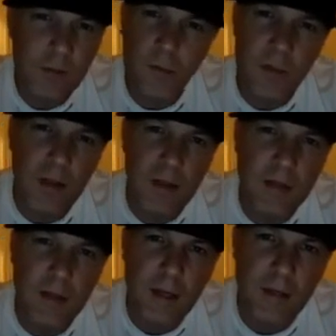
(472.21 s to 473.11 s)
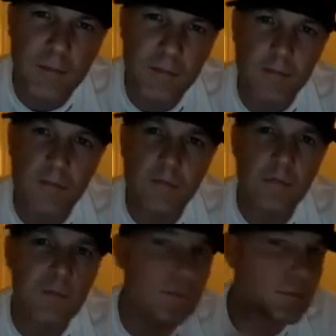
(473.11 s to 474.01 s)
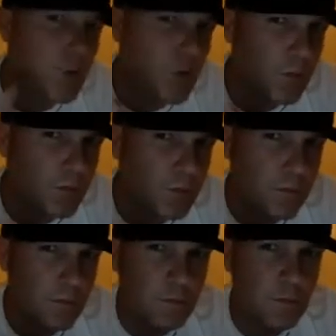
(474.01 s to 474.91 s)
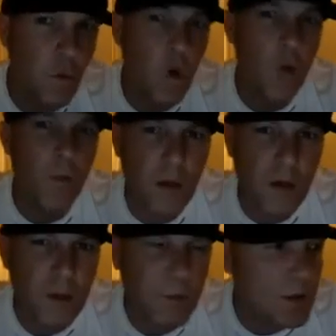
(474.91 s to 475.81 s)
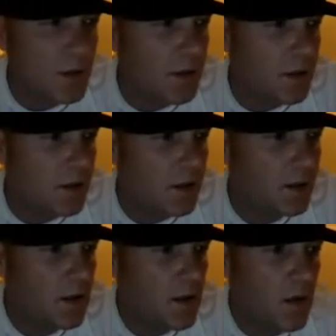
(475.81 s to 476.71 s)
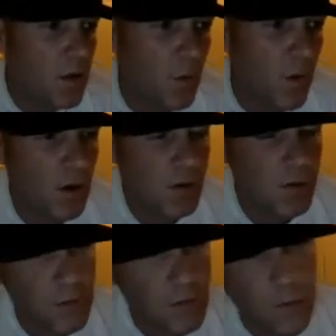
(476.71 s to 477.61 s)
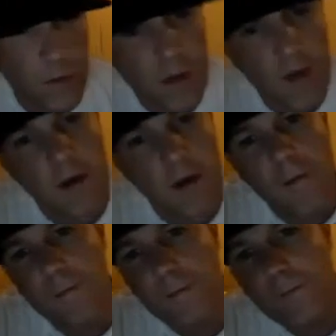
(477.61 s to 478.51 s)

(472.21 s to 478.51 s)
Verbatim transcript: something like that. Don't quote me on it, but uh, we're also doing um,